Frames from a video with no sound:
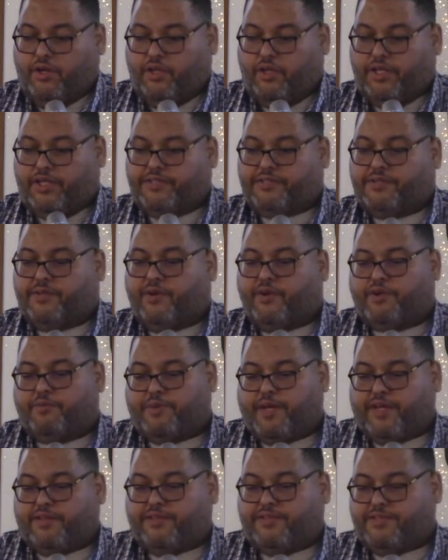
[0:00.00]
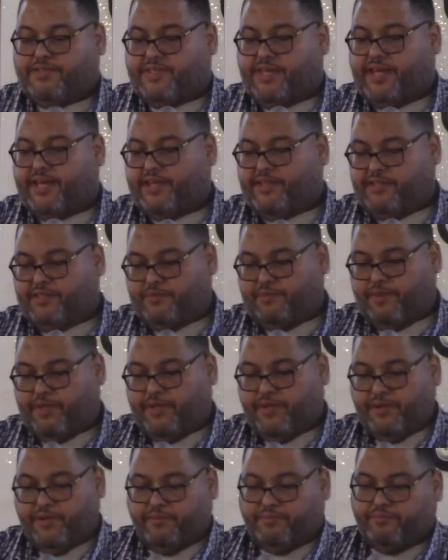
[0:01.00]
Let's talk about the second
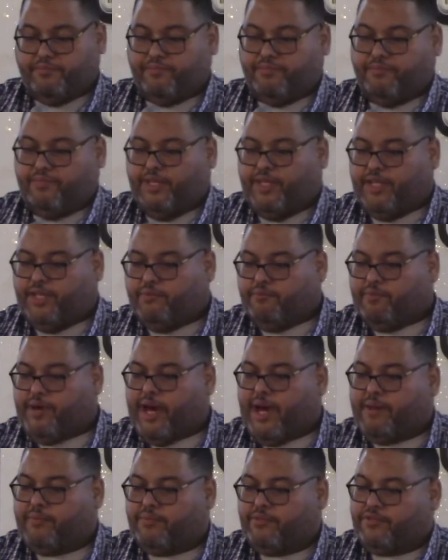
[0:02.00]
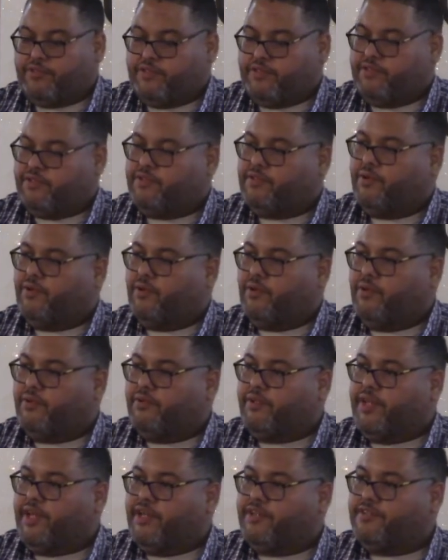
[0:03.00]
spirit. In the Bible, she's
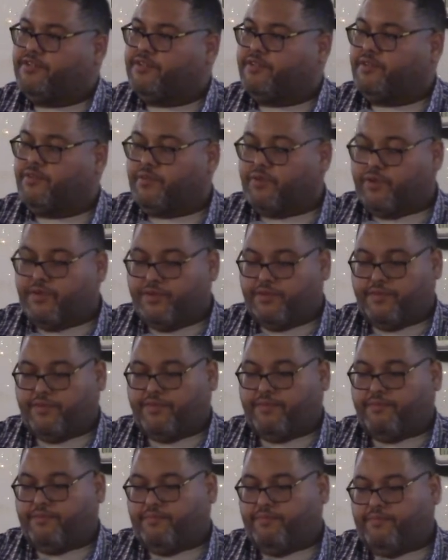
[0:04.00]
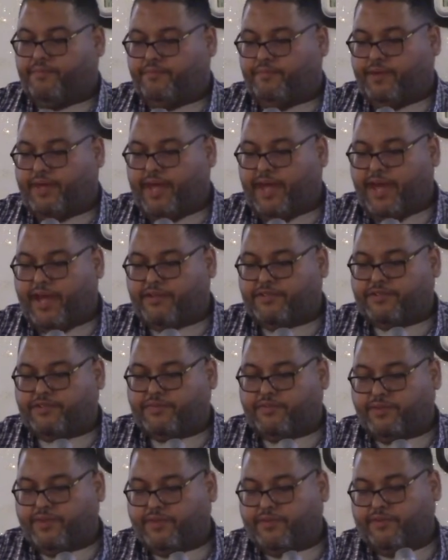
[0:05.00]
called Ashtoreth.
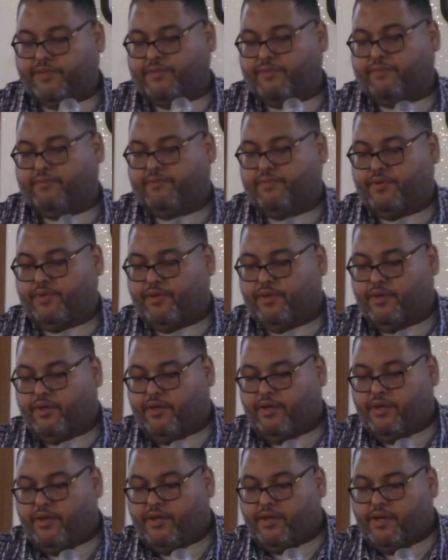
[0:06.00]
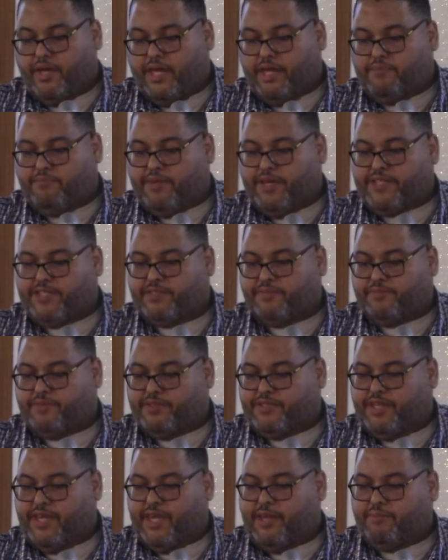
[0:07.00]
Ashtoreth. In
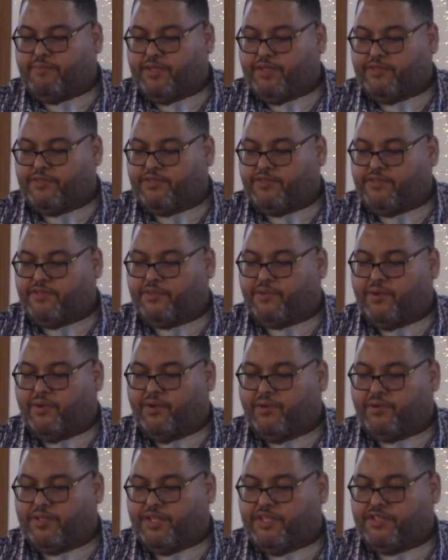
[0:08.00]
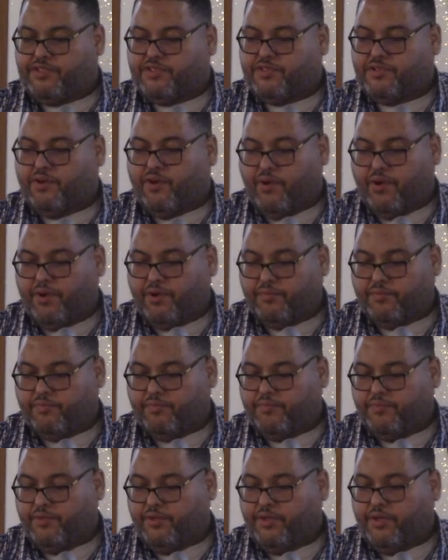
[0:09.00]
Mesopotamia, she's called Ishtar.
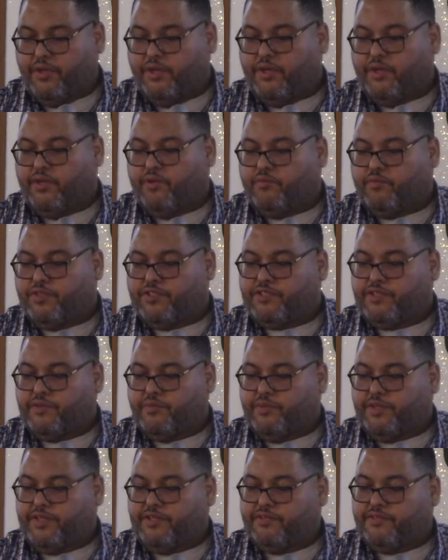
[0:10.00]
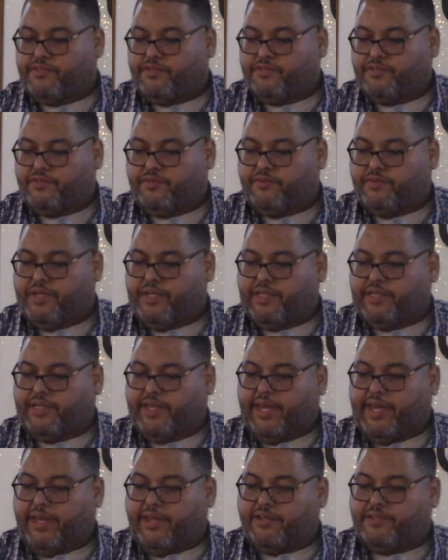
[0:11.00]
When she went into the Greek
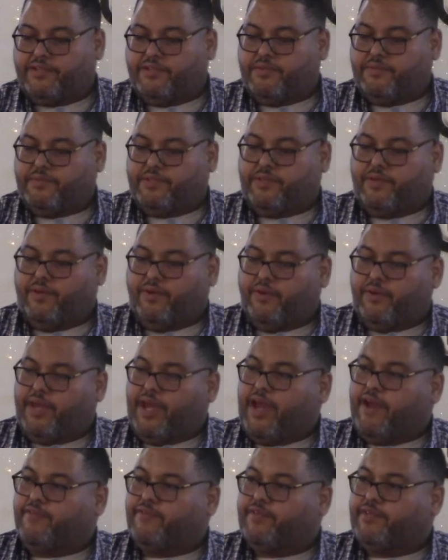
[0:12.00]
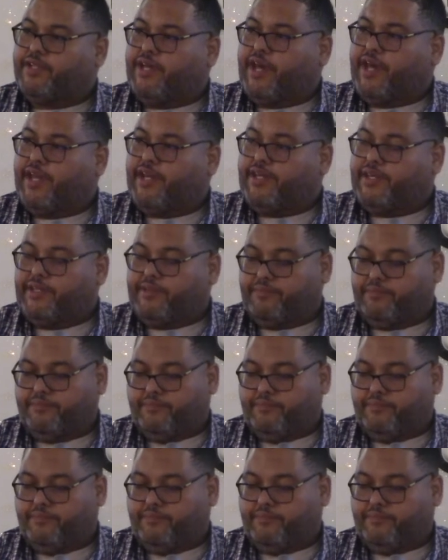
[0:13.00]
land, she was called Aphrodite.